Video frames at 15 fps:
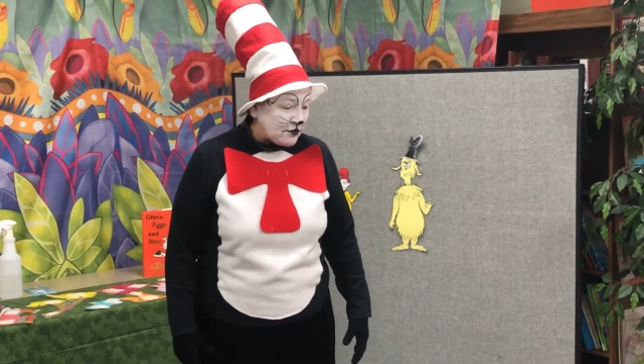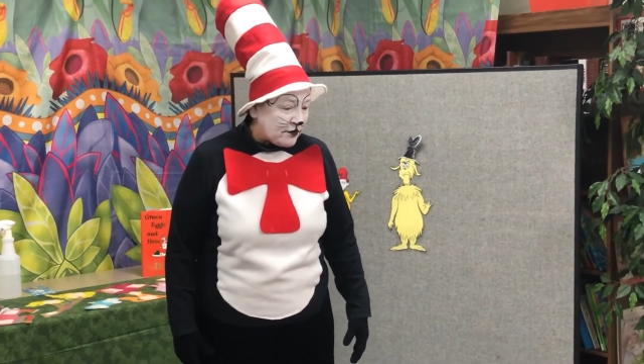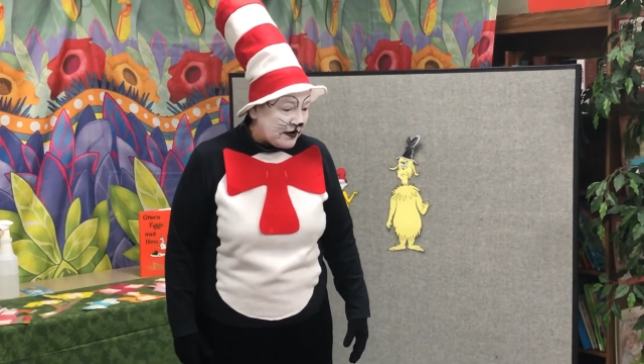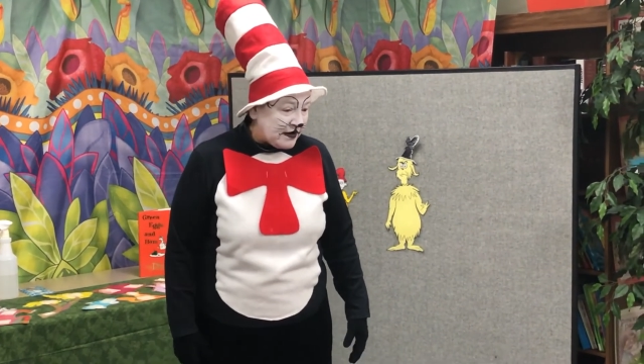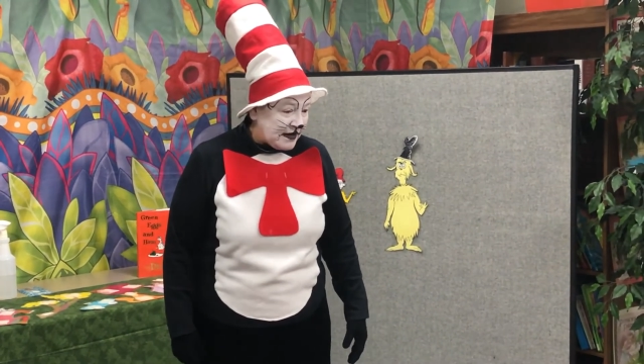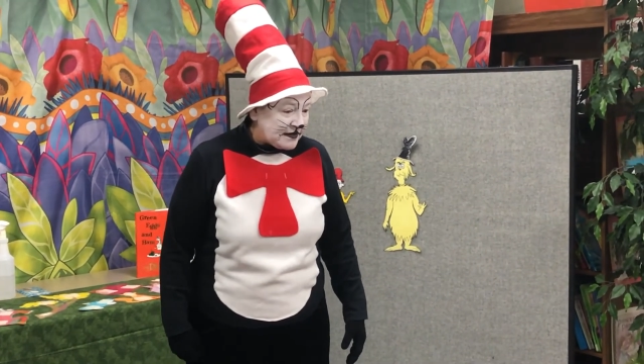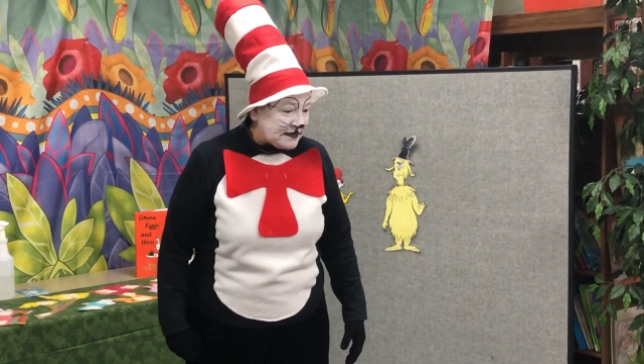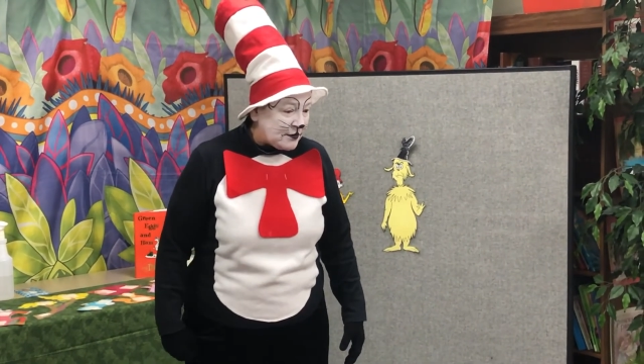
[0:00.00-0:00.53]
are an
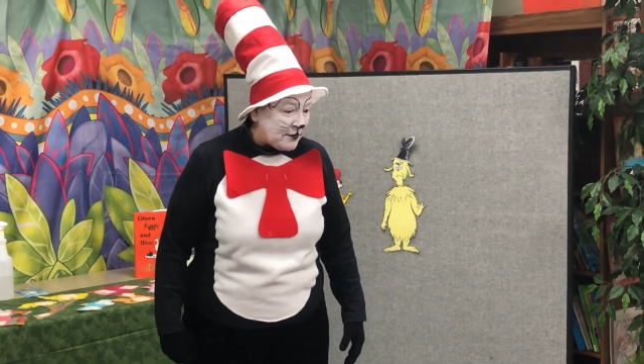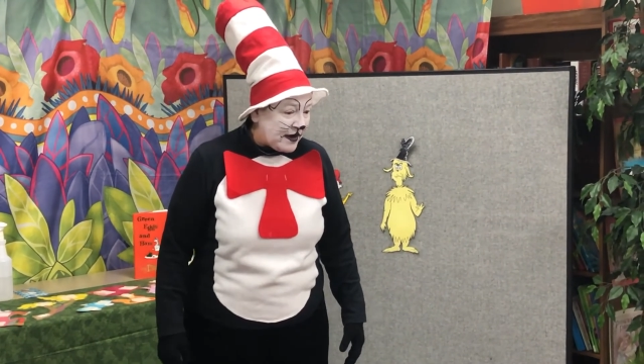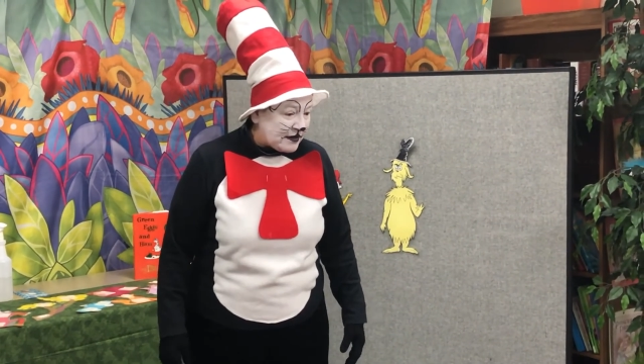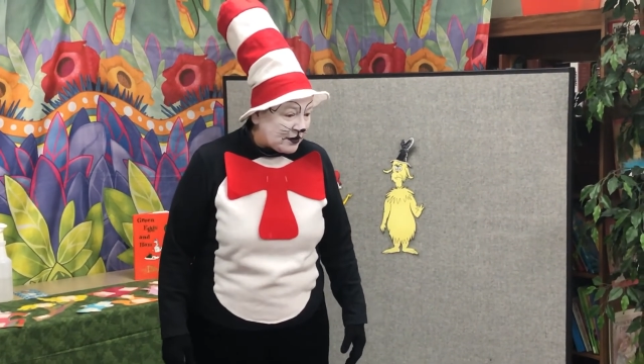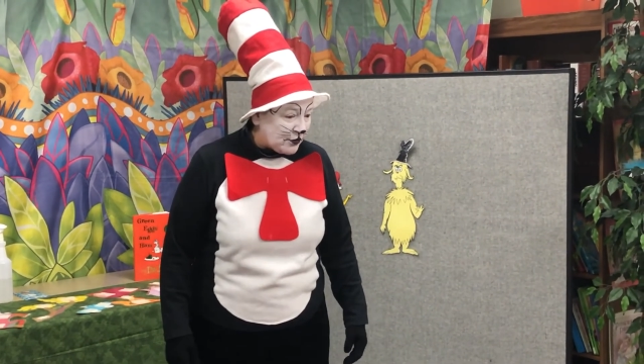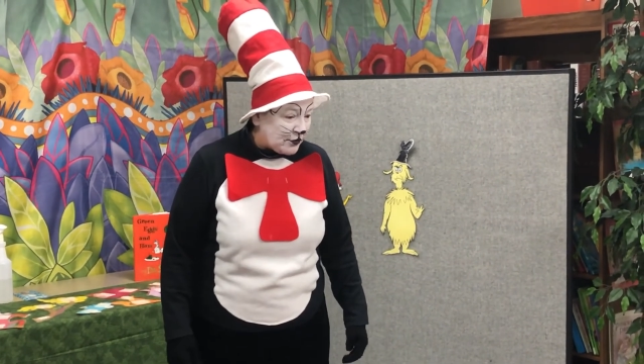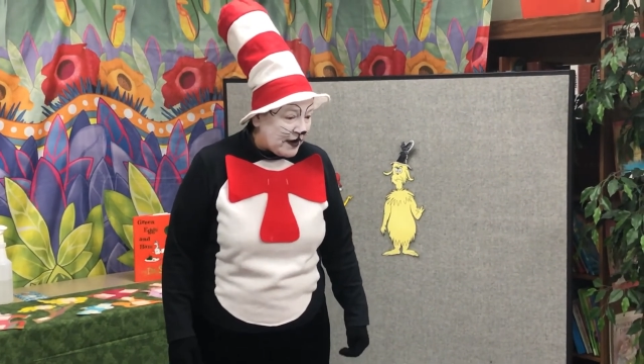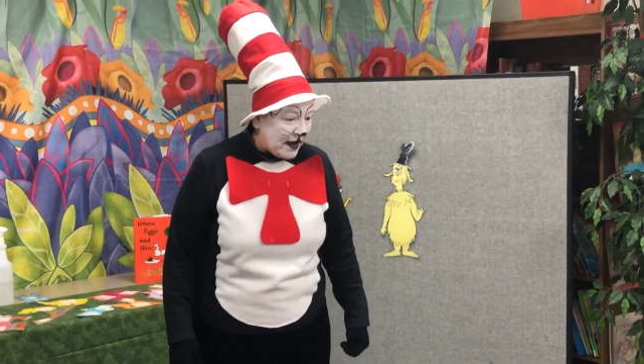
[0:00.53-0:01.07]
easy way
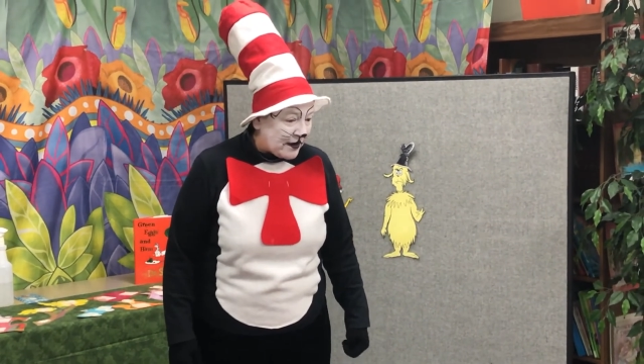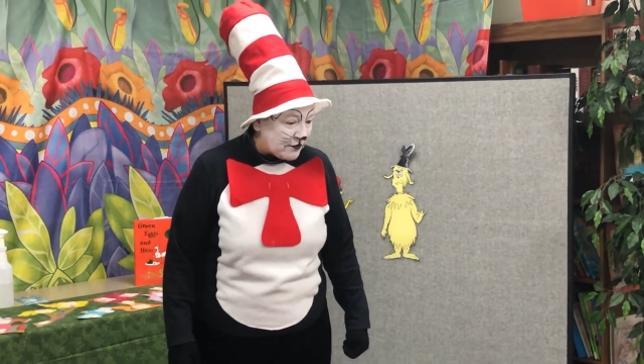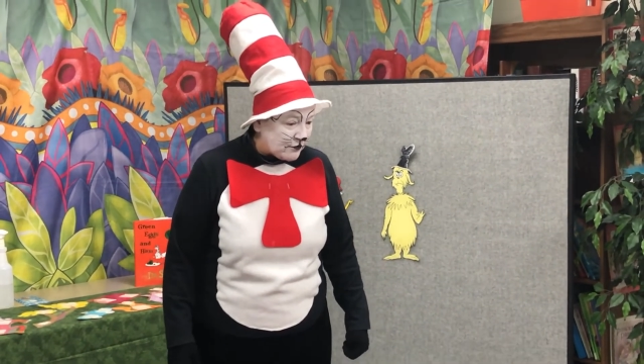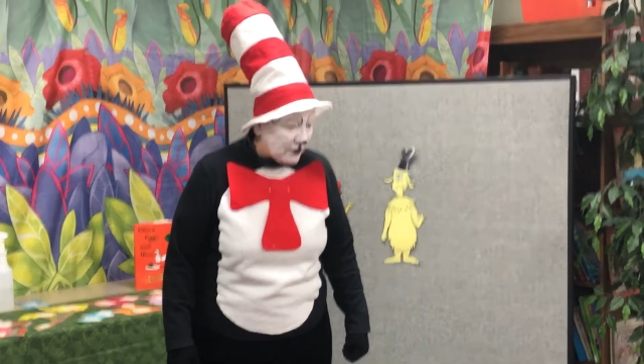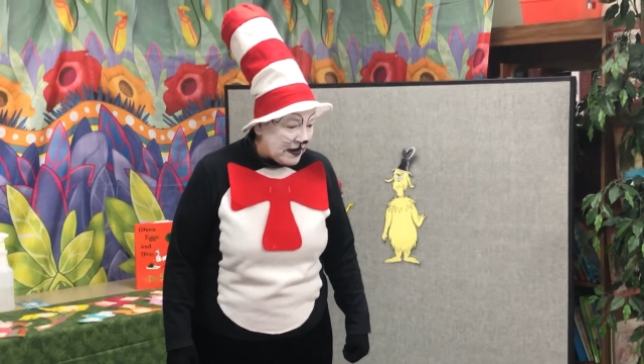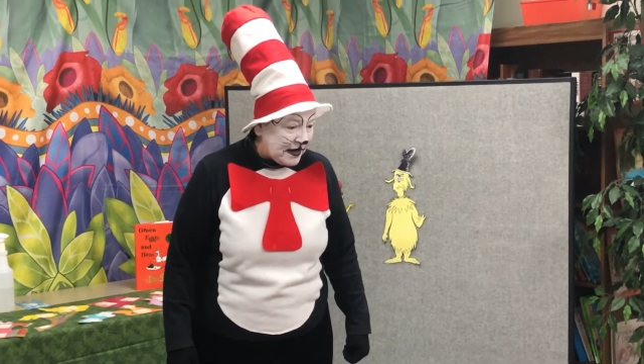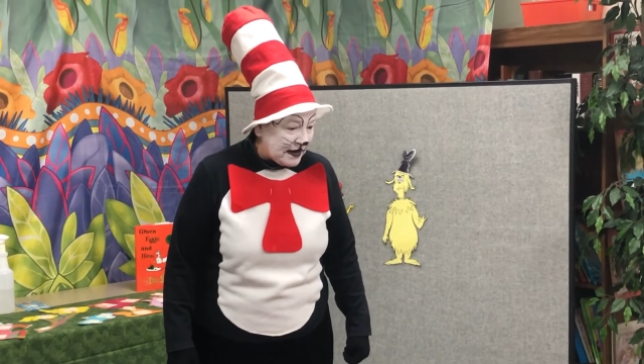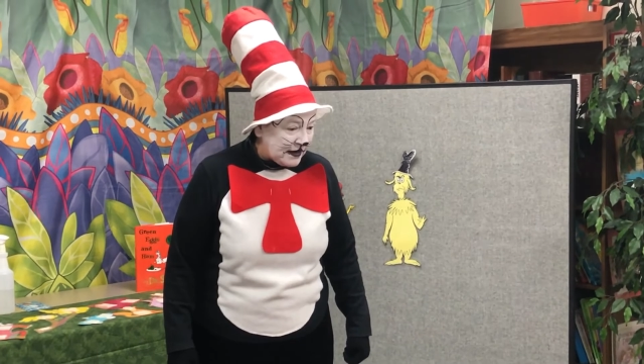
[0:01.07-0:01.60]
to learn how to
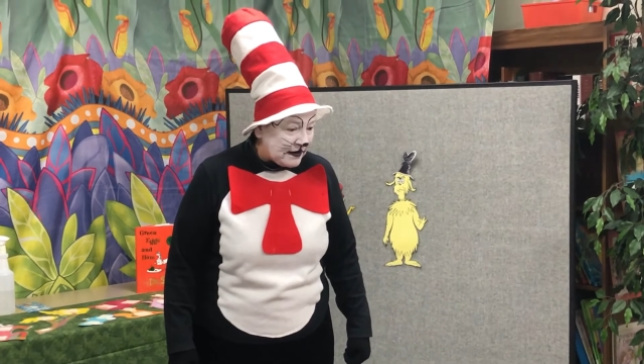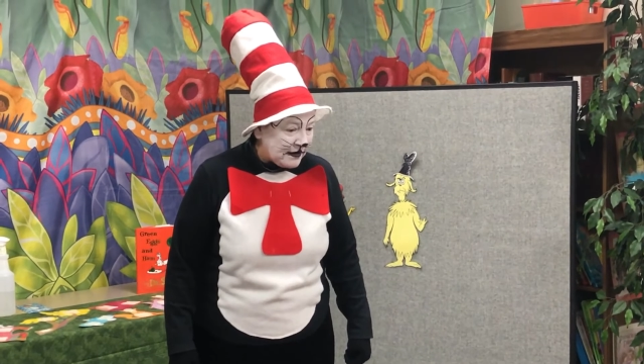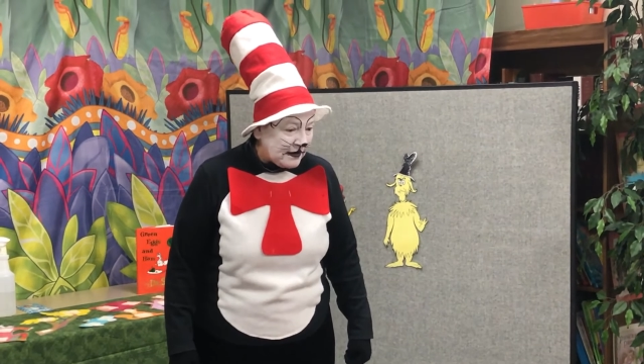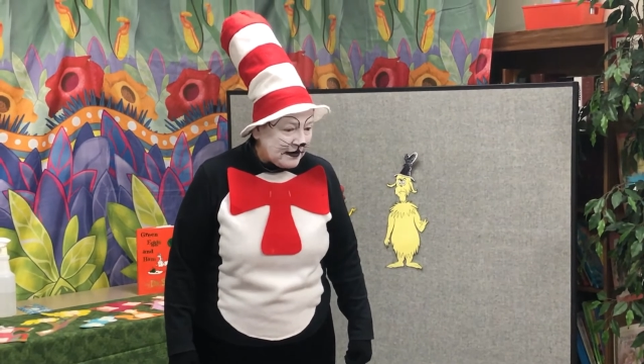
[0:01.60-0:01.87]
read